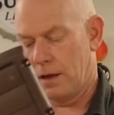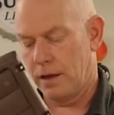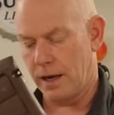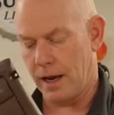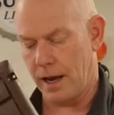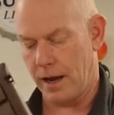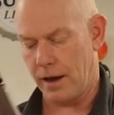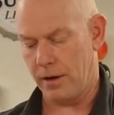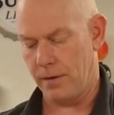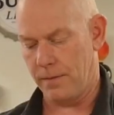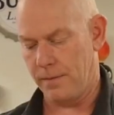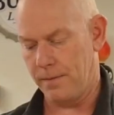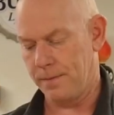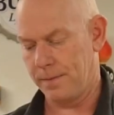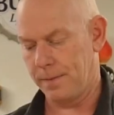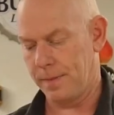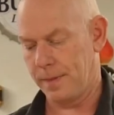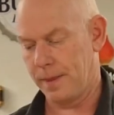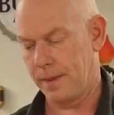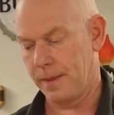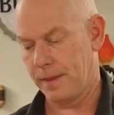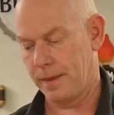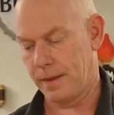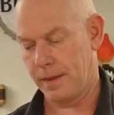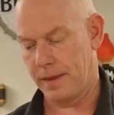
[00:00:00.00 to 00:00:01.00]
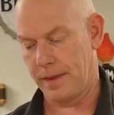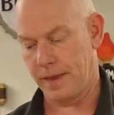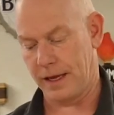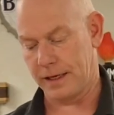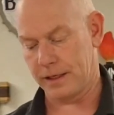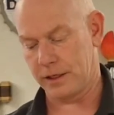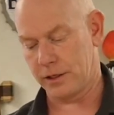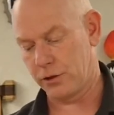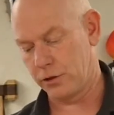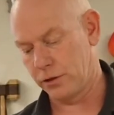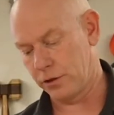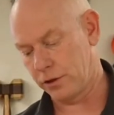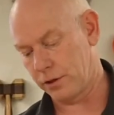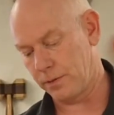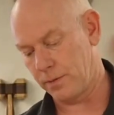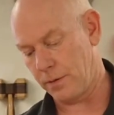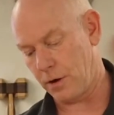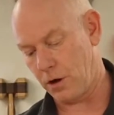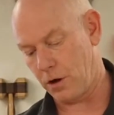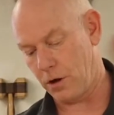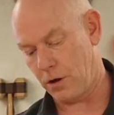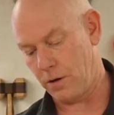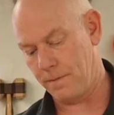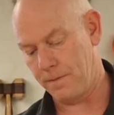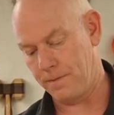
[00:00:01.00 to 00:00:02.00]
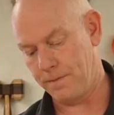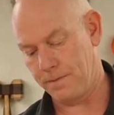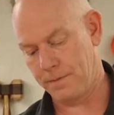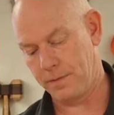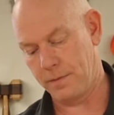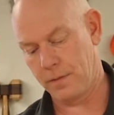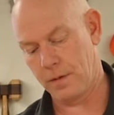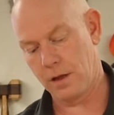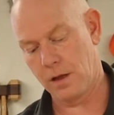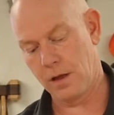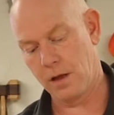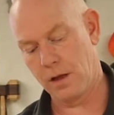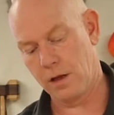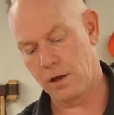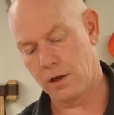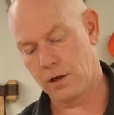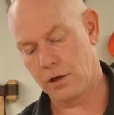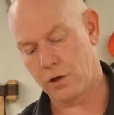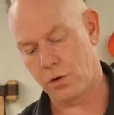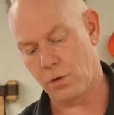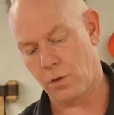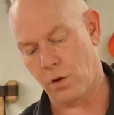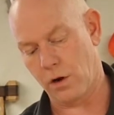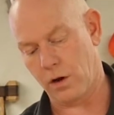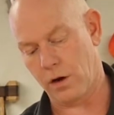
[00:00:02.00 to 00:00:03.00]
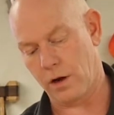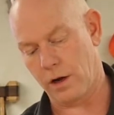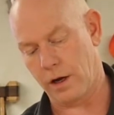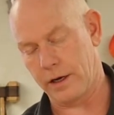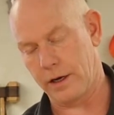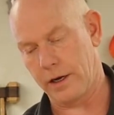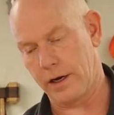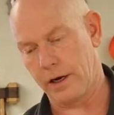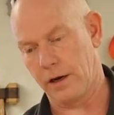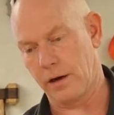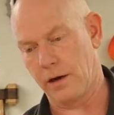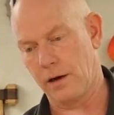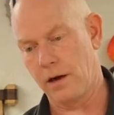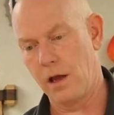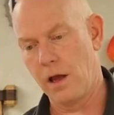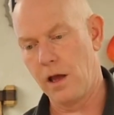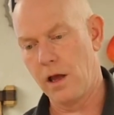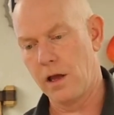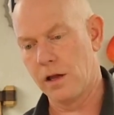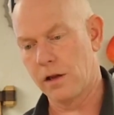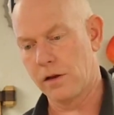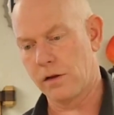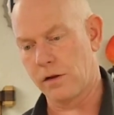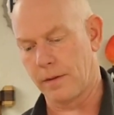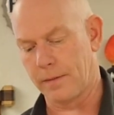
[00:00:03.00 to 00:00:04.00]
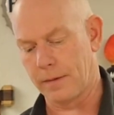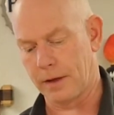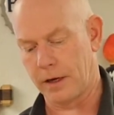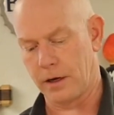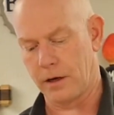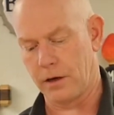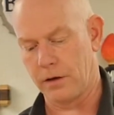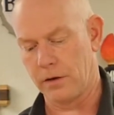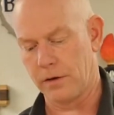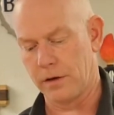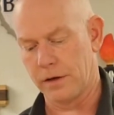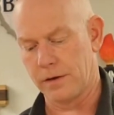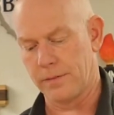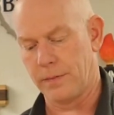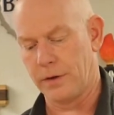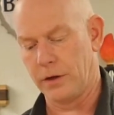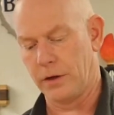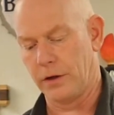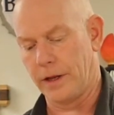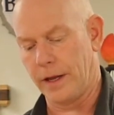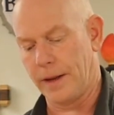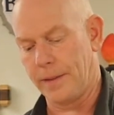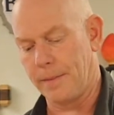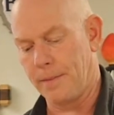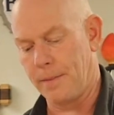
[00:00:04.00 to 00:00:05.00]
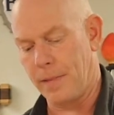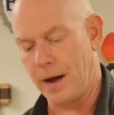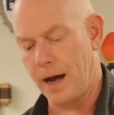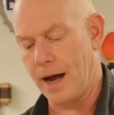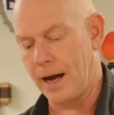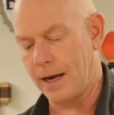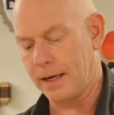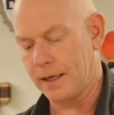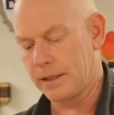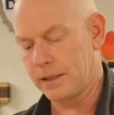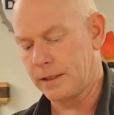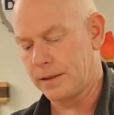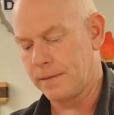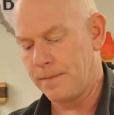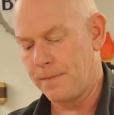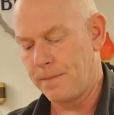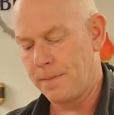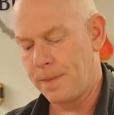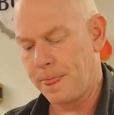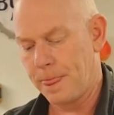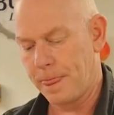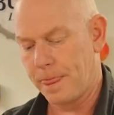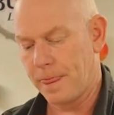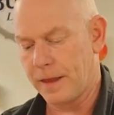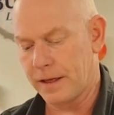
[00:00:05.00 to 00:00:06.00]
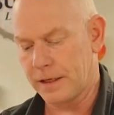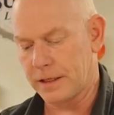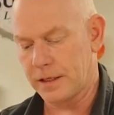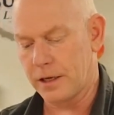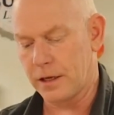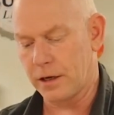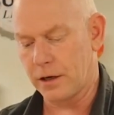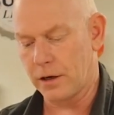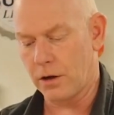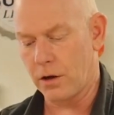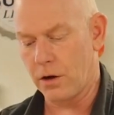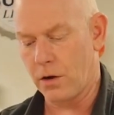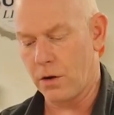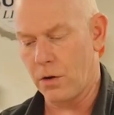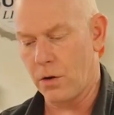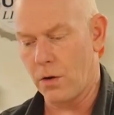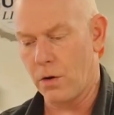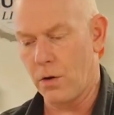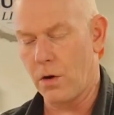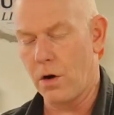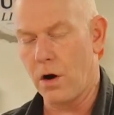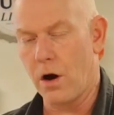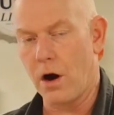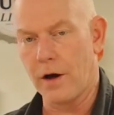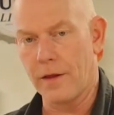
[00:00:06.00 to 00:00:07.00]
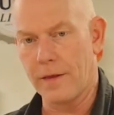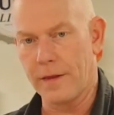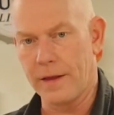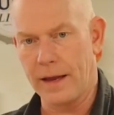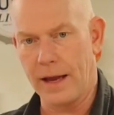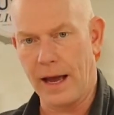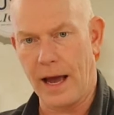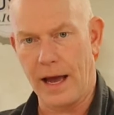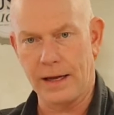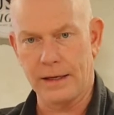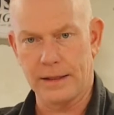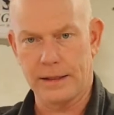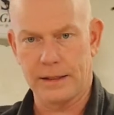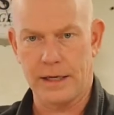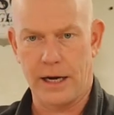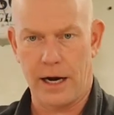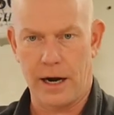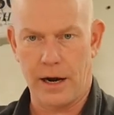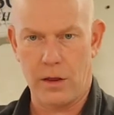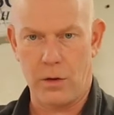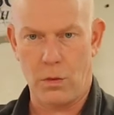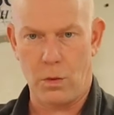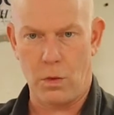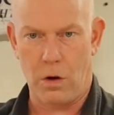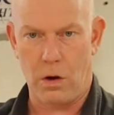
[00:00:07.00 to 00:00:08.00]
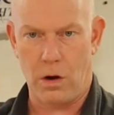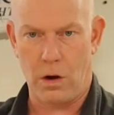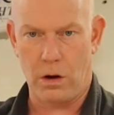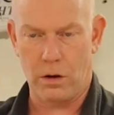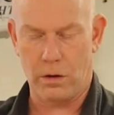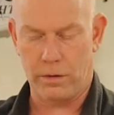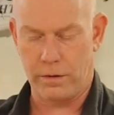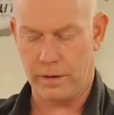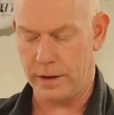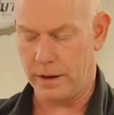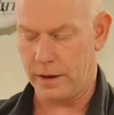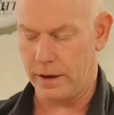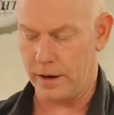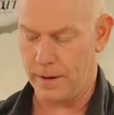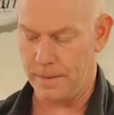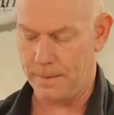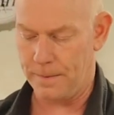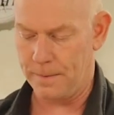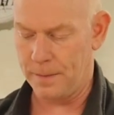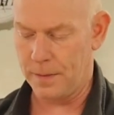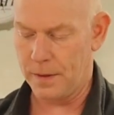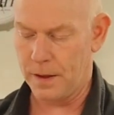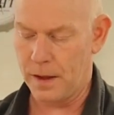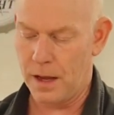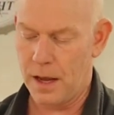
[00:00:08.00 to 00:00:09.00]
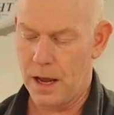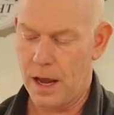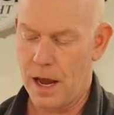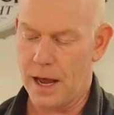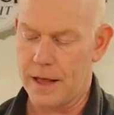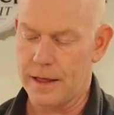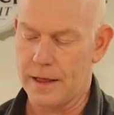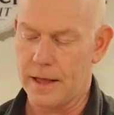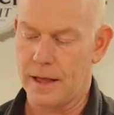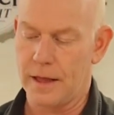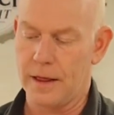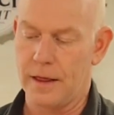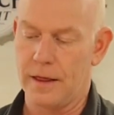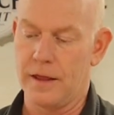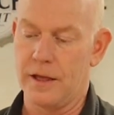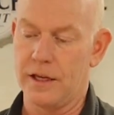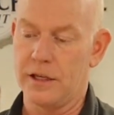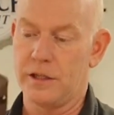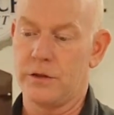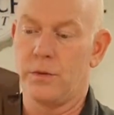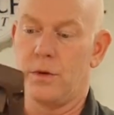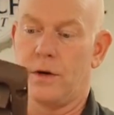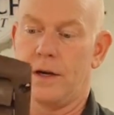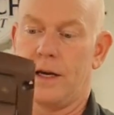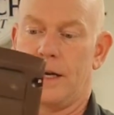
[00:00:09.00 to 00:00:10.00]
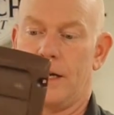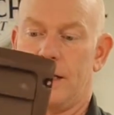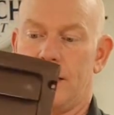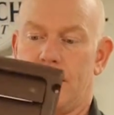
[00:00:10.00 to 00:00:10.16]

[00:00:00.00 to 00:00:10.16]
Now, that's too small to work on here. So I'm gonna do is build a box that's gonna go on the outside of the wall over there. And then this will get